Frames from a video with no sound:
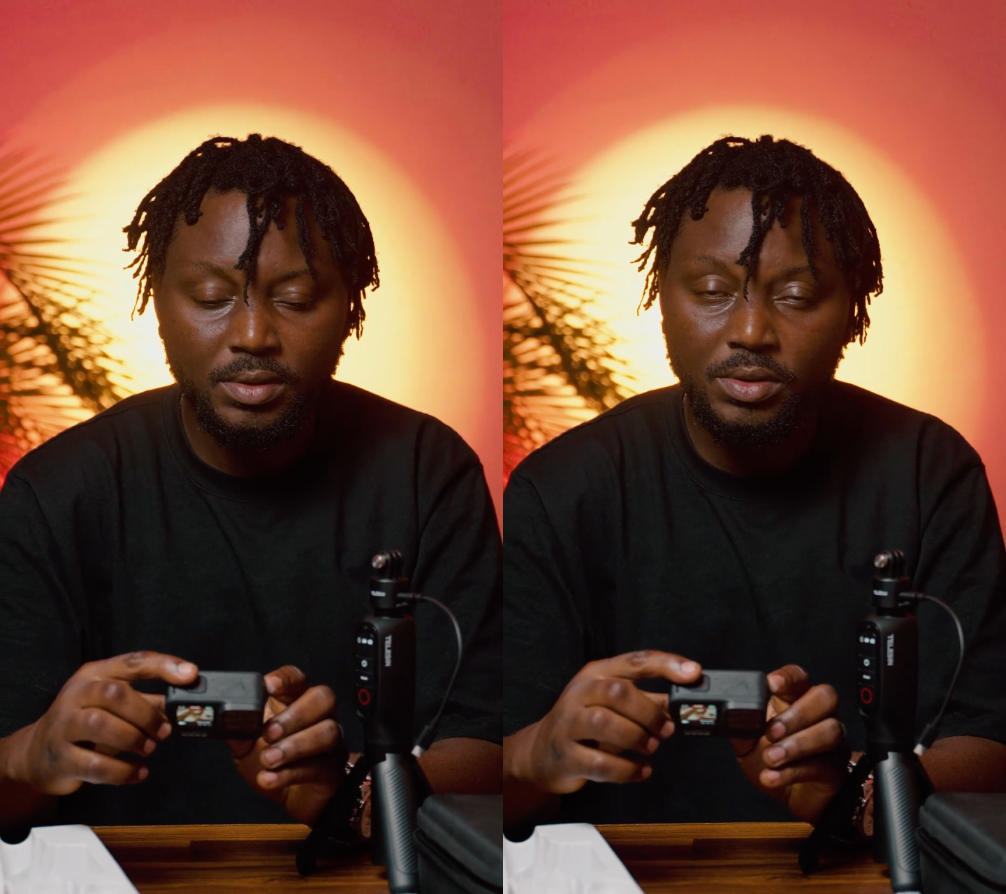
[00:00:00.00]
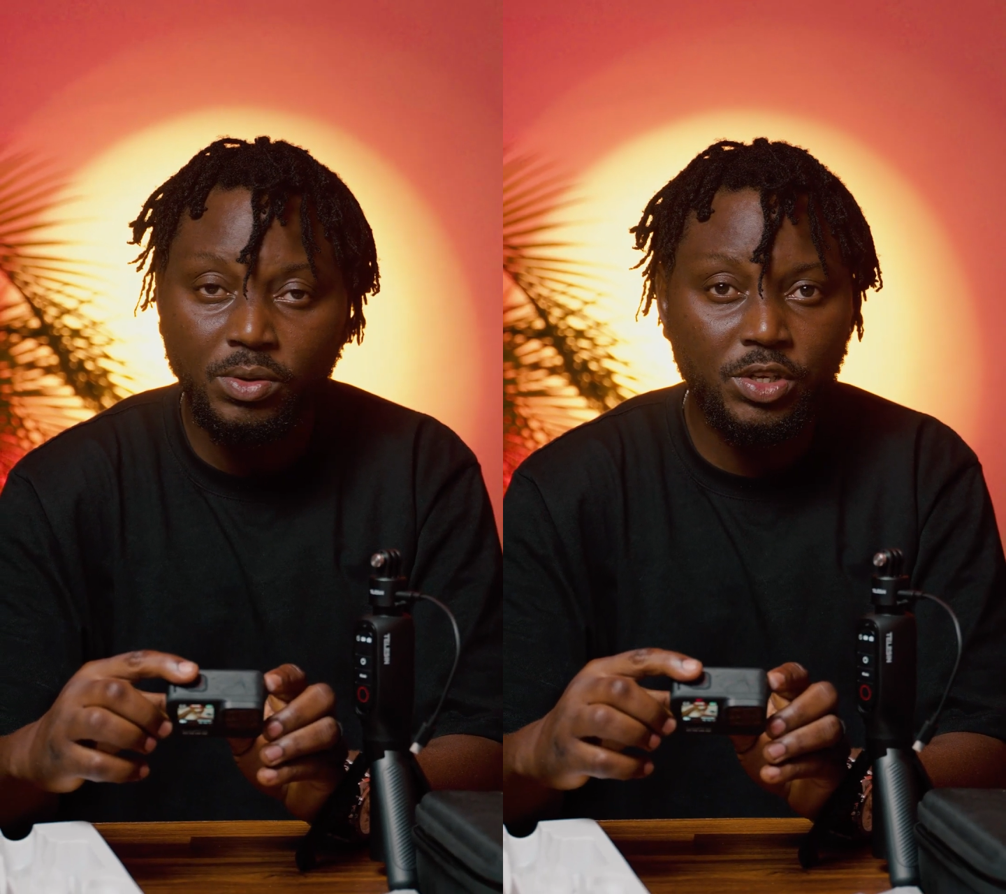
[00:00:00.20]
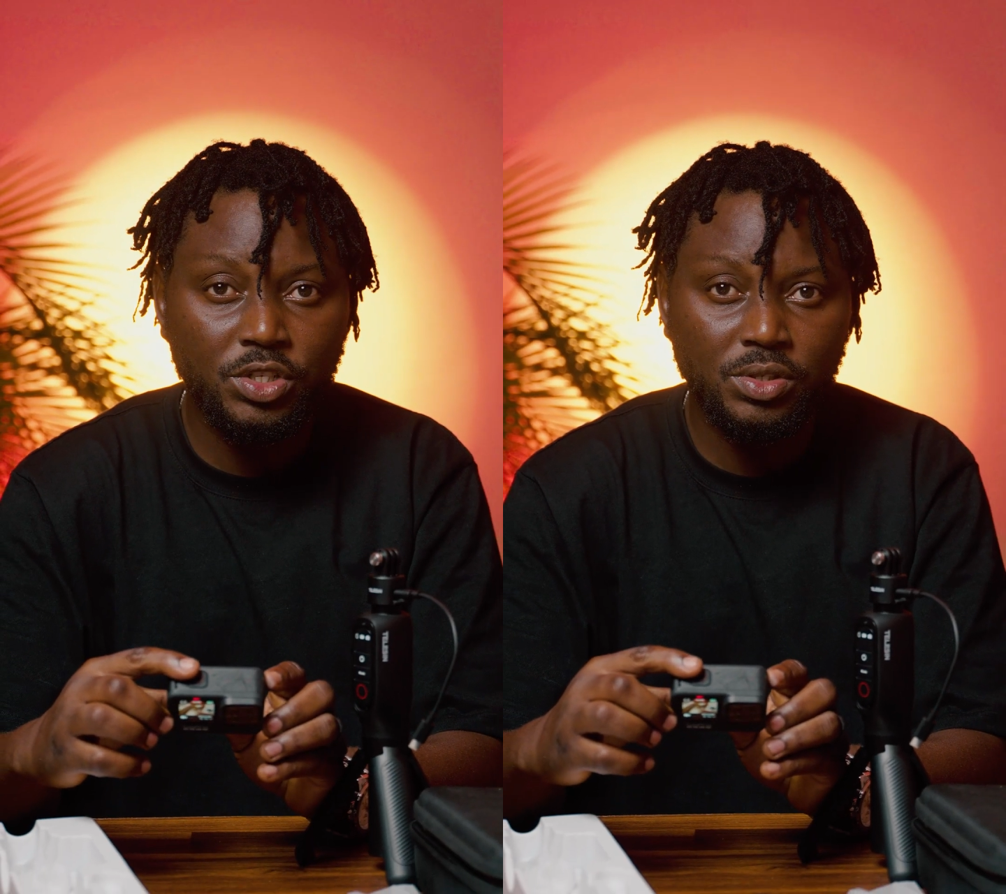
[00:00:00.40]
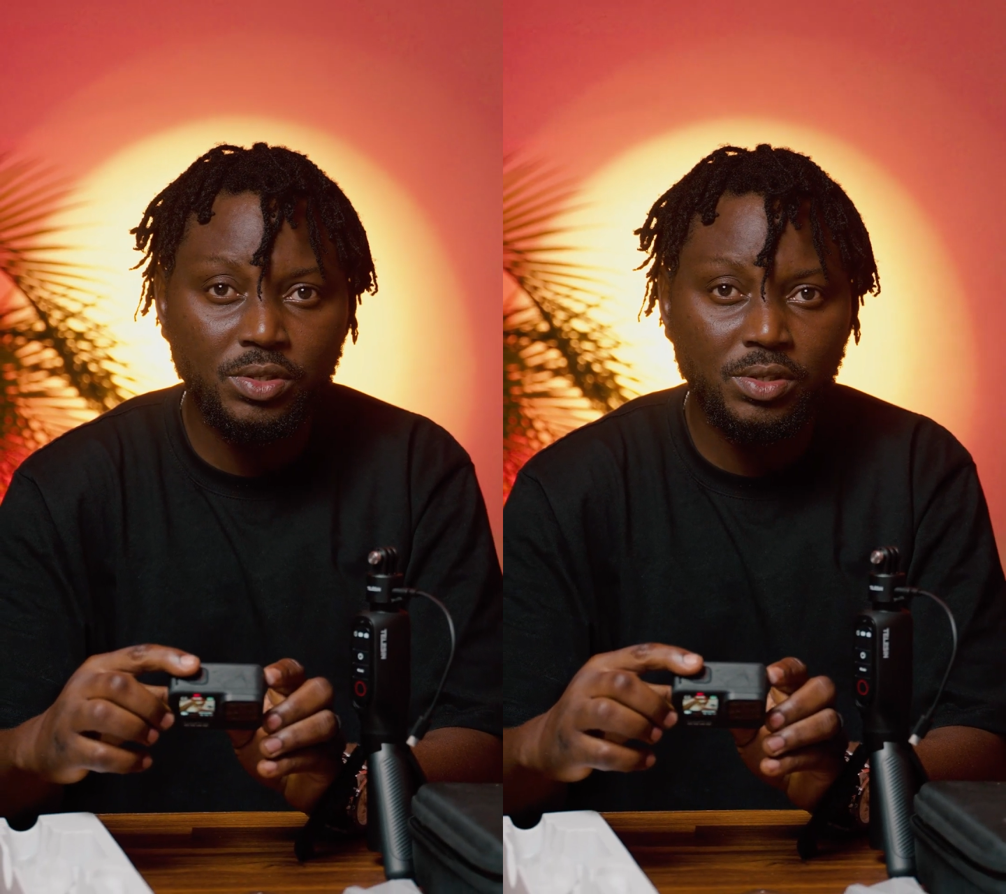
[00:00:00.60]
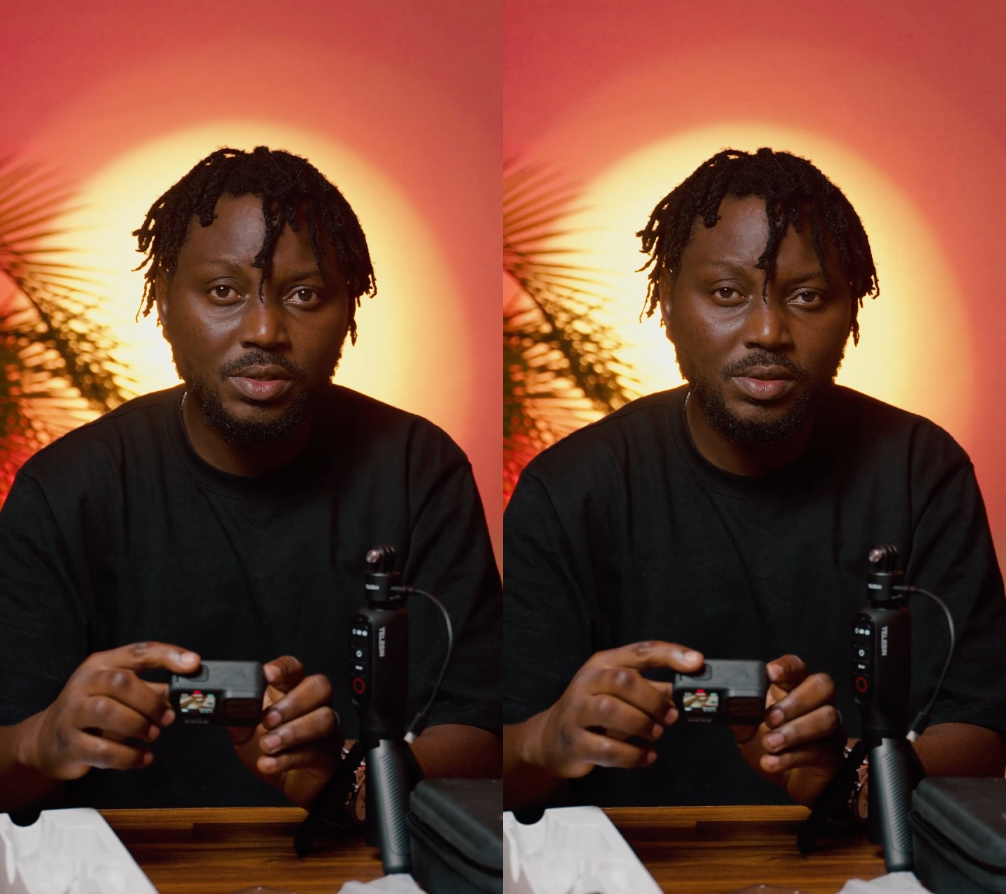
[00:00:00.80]
No
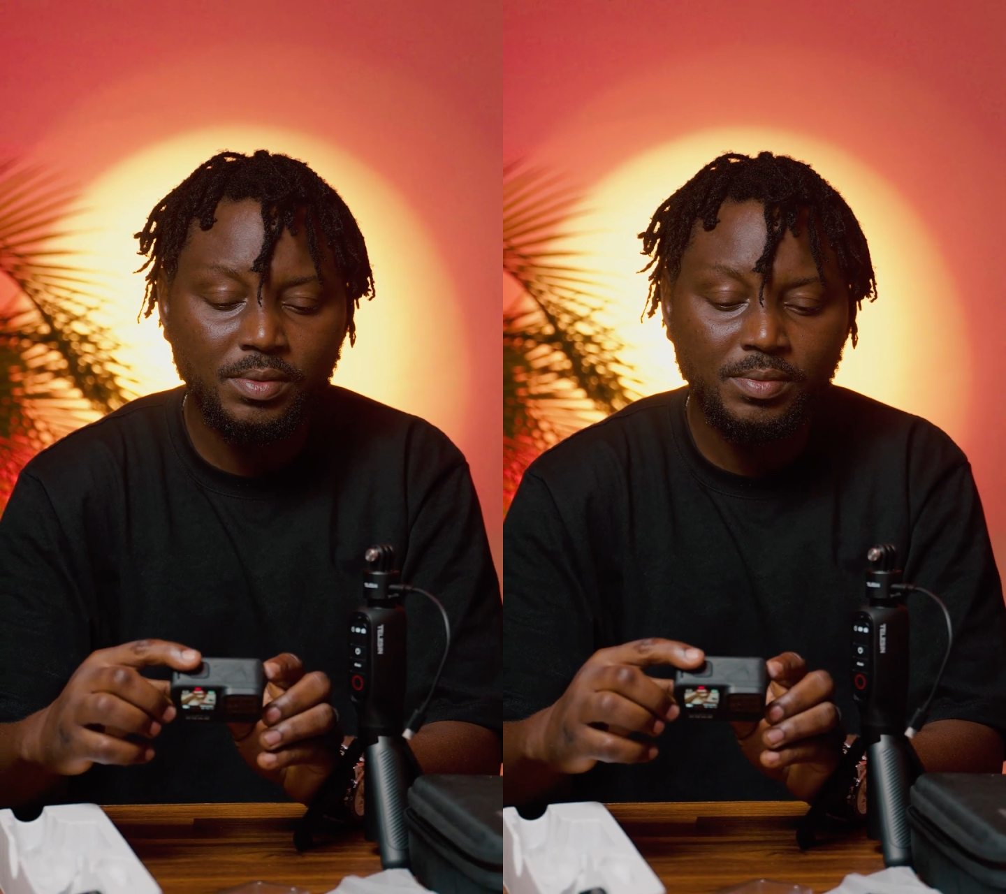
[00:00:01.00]
issues.